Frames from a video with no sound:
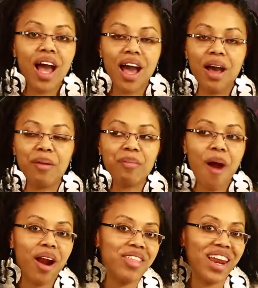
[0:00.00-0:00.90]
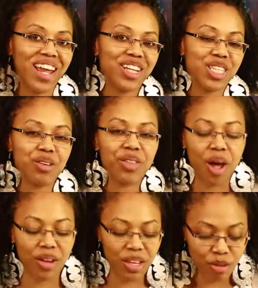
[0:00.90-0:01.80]
um, part of that answer, and then
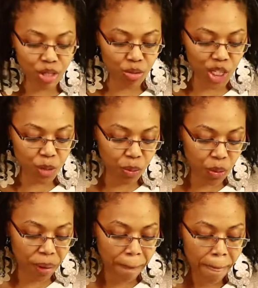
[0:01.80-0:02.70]
I'll leave you to explore.